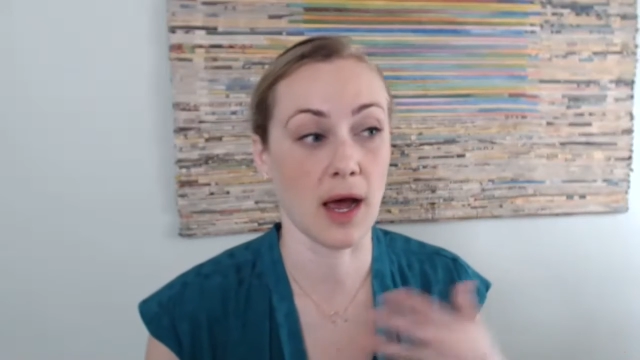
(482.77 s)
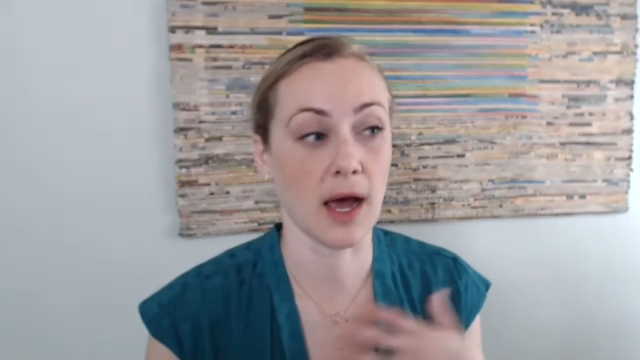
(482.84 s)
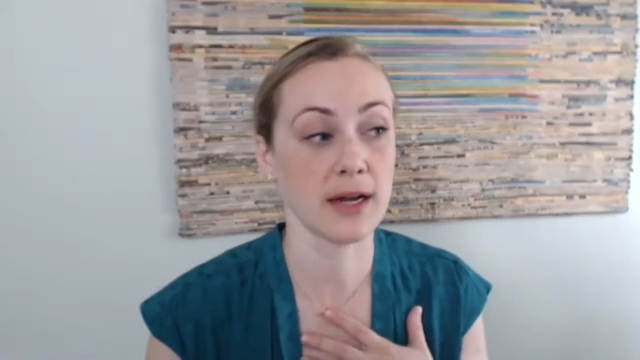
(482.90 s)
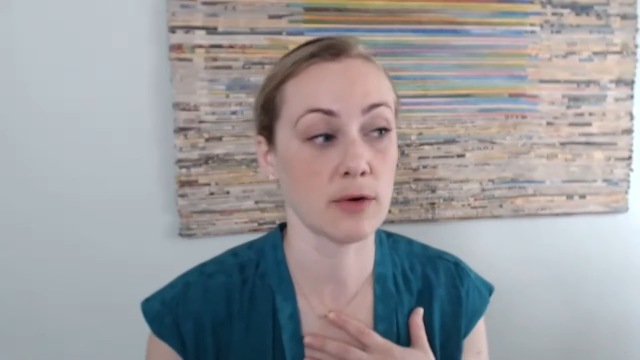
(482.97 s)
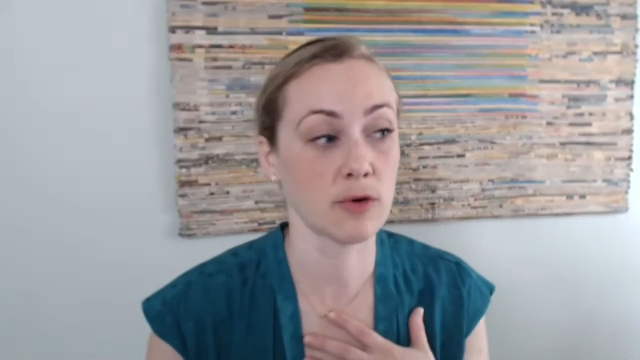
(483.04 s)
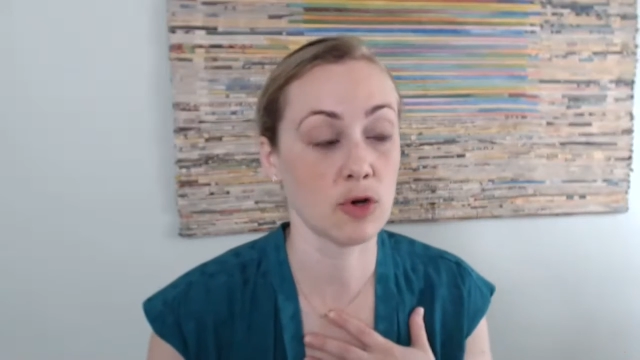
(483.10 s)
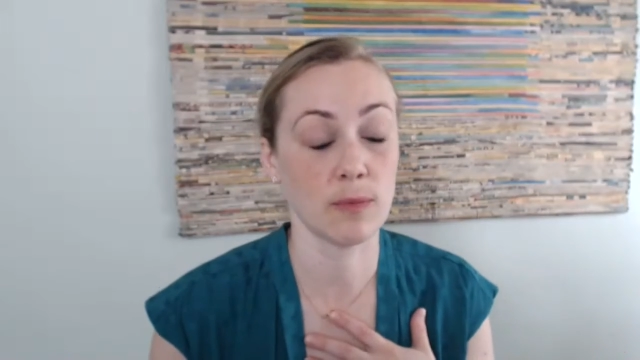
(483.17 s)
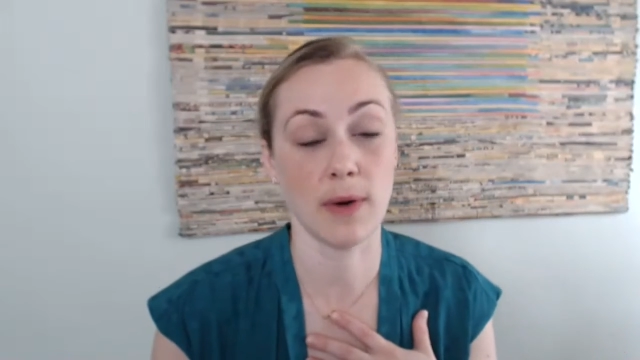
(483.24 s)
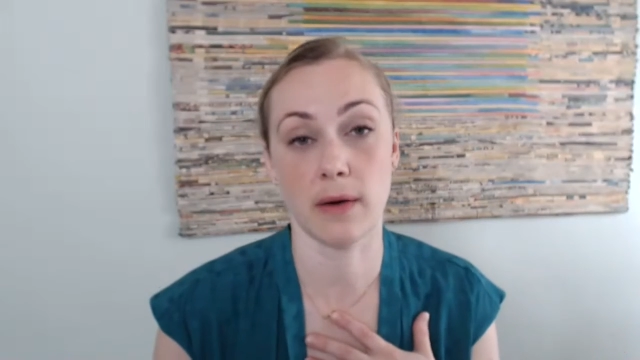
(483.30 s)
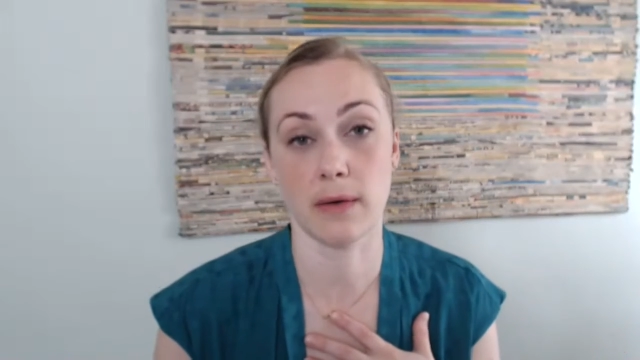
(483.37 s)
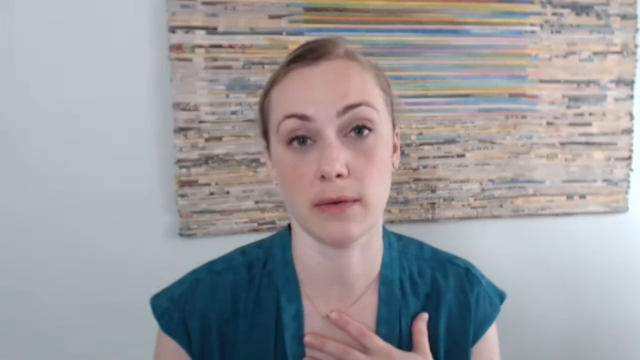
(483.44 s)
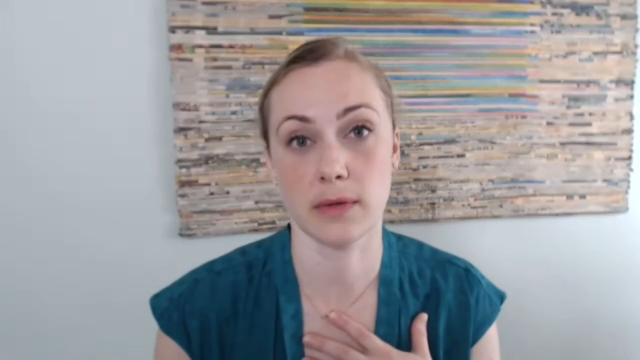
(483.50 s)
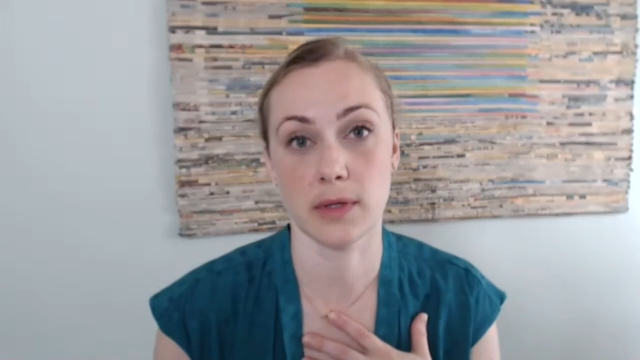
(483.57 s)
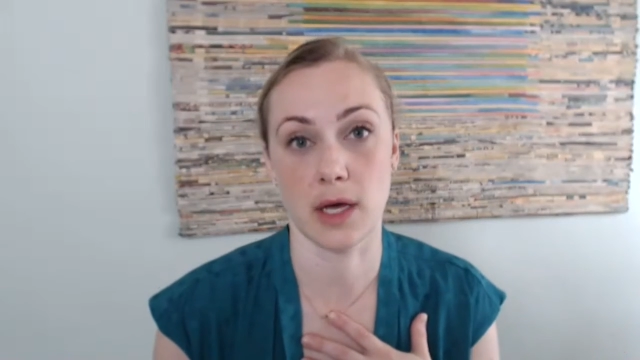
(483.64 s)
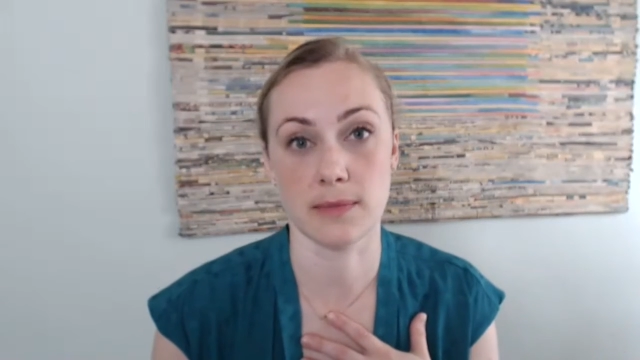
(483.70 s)
I don't know
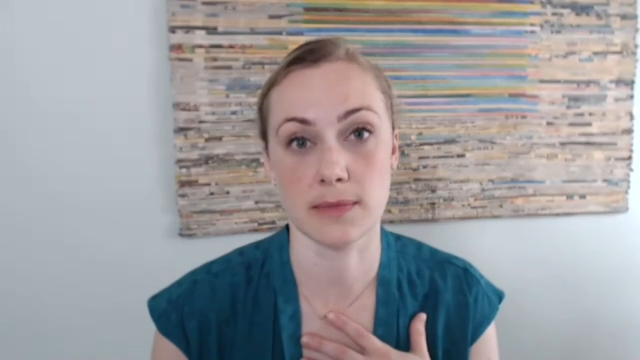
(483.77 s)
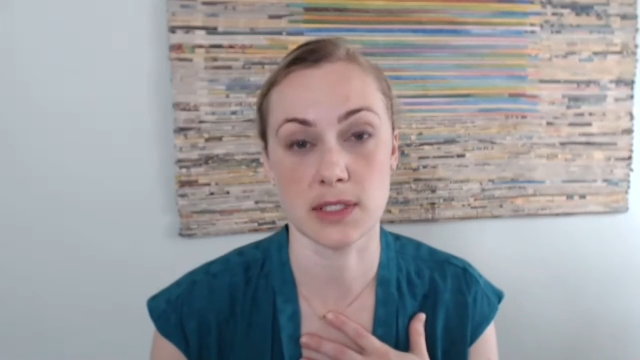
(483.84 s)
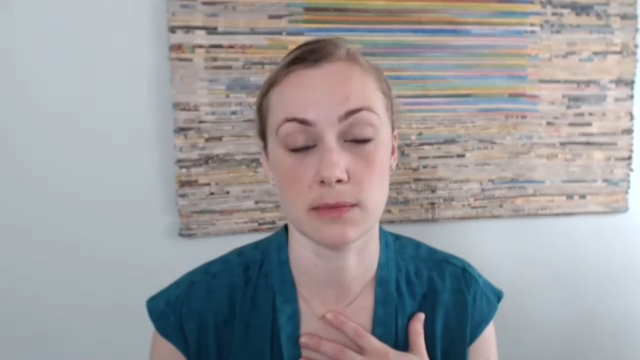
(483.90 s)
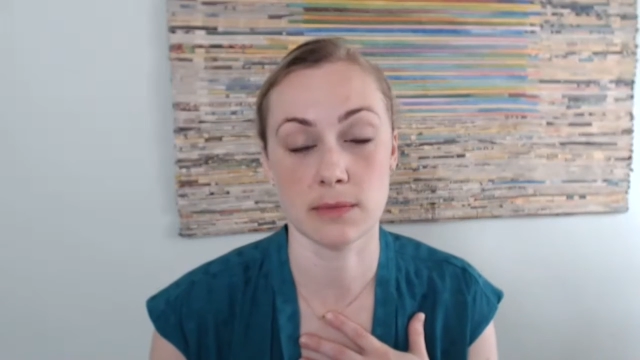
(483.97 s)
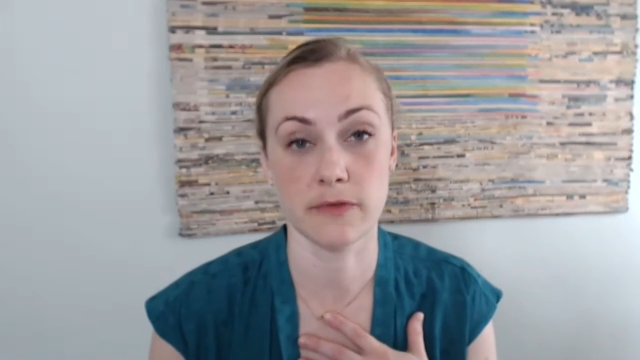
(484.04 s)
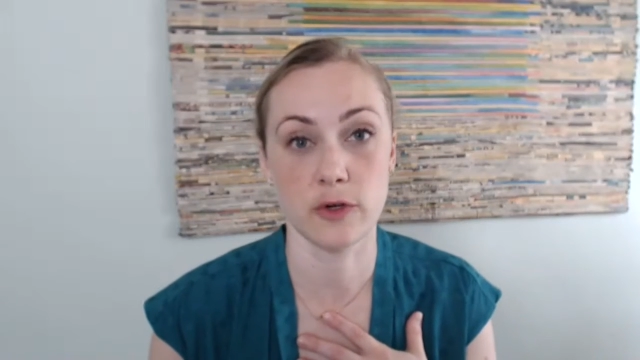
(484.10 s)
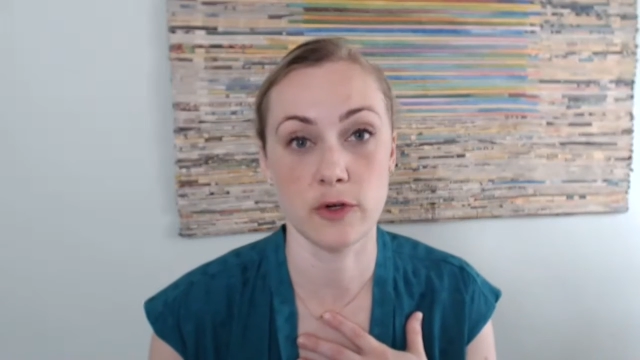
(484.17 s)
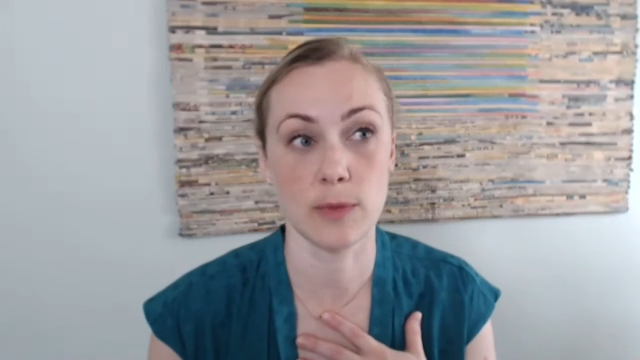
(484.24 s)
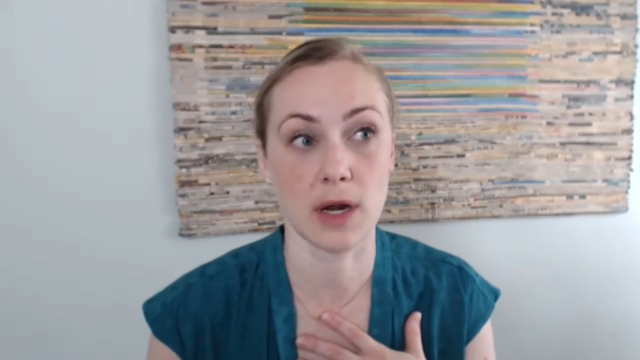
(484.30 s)
about um, some of you,